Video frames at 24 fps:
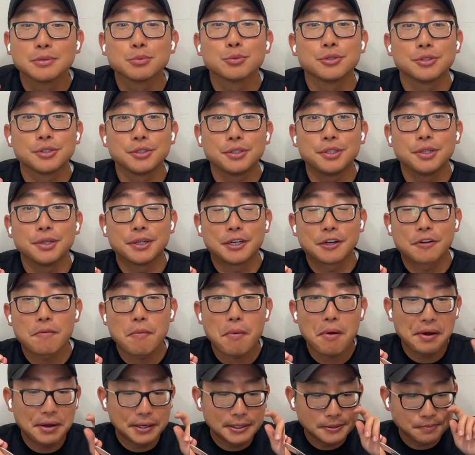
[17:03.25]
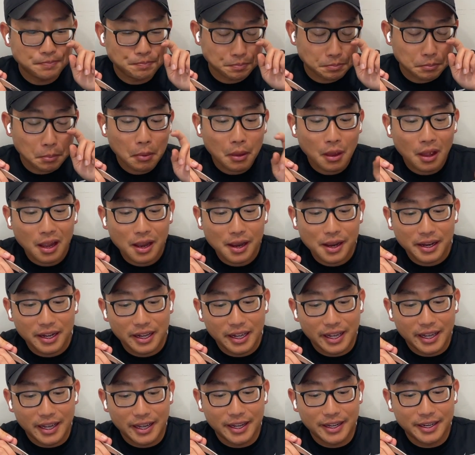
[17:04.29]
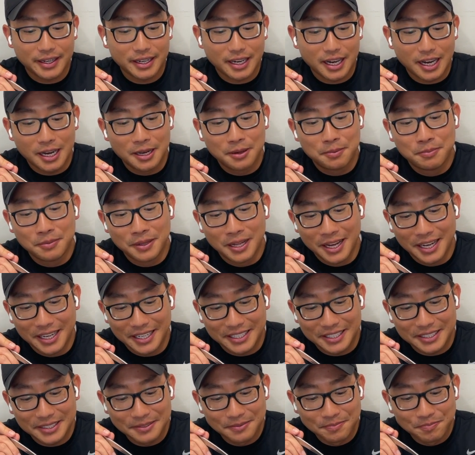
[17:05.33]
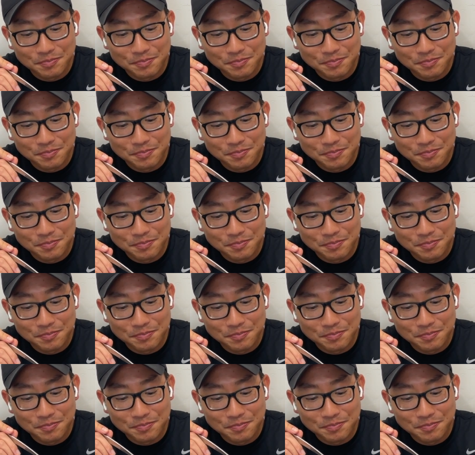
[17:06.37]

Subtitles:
Would you do it? And I'm like,